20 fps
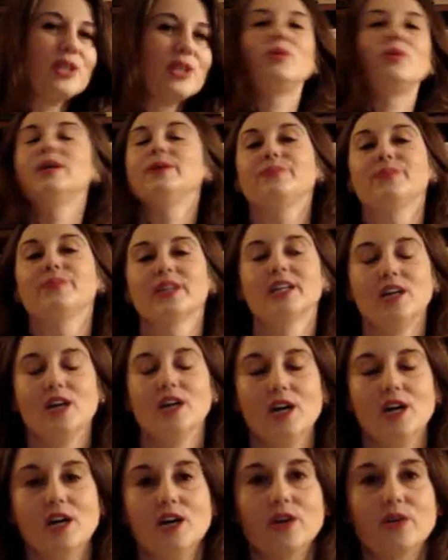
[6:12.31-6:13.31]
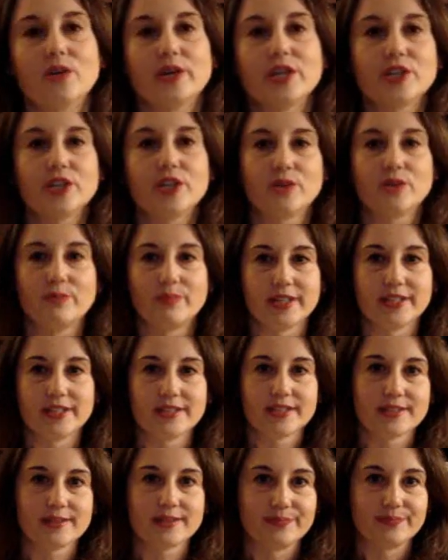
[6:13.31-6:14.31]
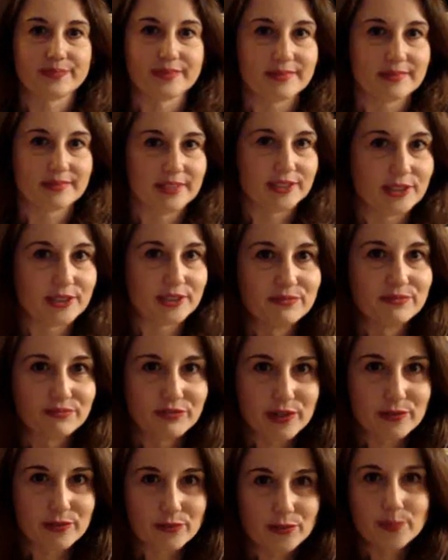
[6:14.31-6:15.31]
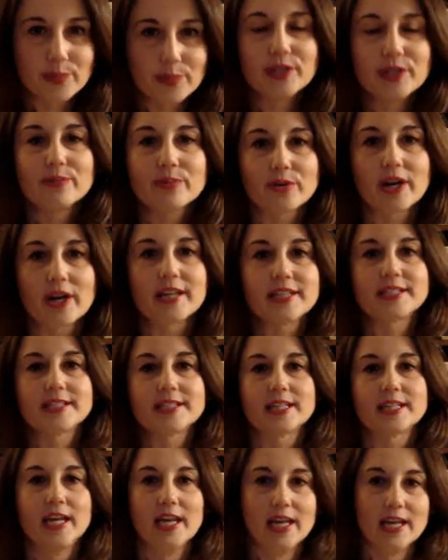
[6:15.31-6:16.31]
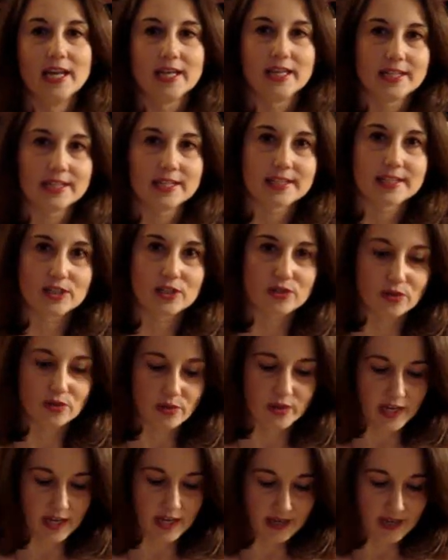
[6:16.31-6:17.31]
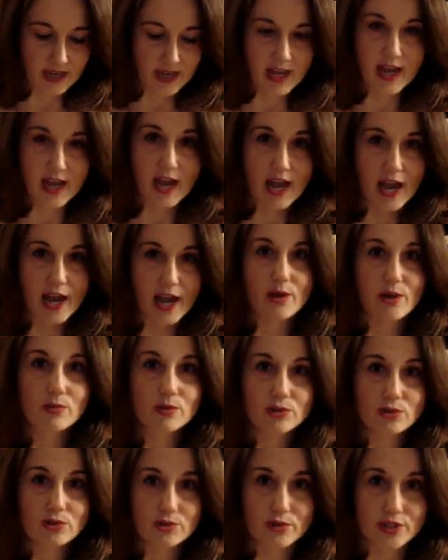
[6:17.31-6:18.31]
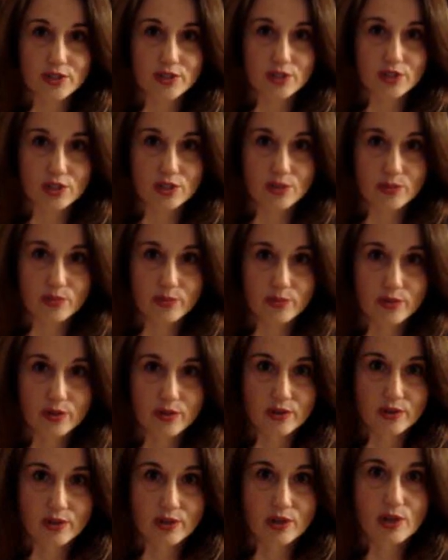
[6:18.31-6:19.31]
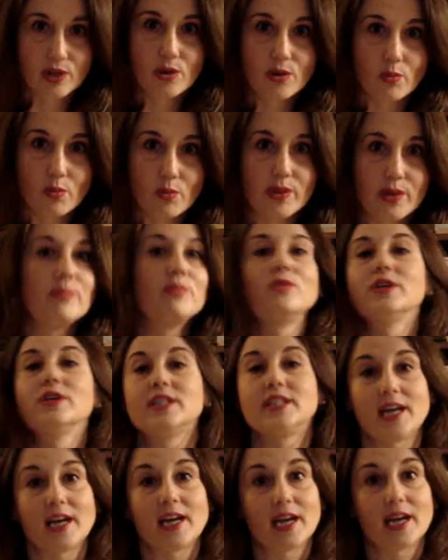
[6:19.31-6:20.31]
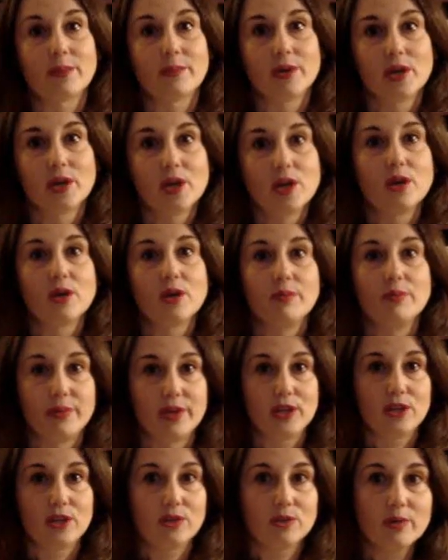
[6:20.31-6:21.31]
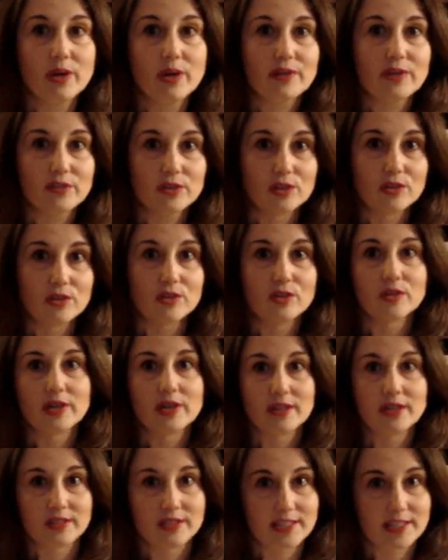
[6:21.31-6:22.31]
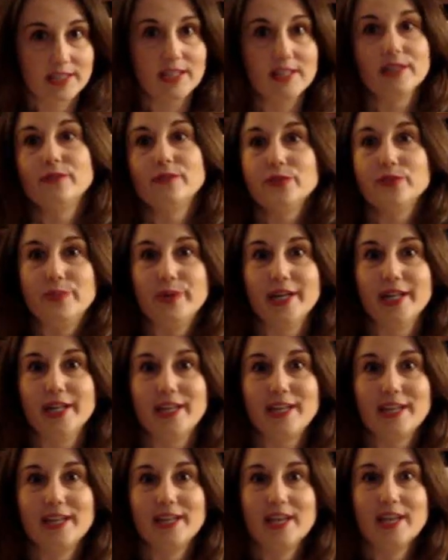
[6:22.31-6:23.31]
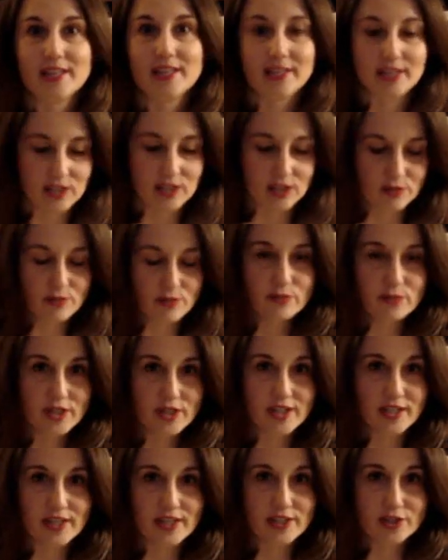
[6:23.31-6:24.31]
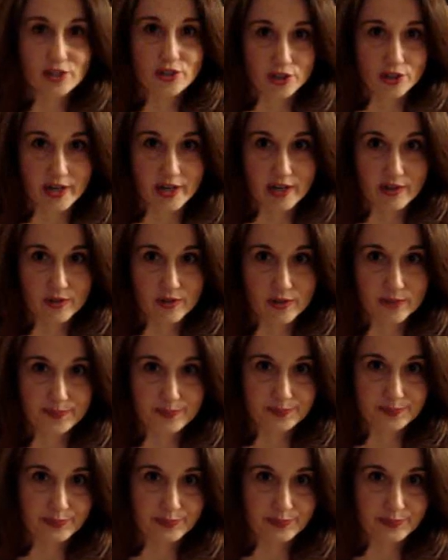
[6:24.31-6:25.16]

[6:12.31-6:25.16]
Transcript: Well, Horatio Bunce is favorably impressed. And he says, "Okay, I will trust you one more time, but you have to go around and tell everybody that you've realized your error."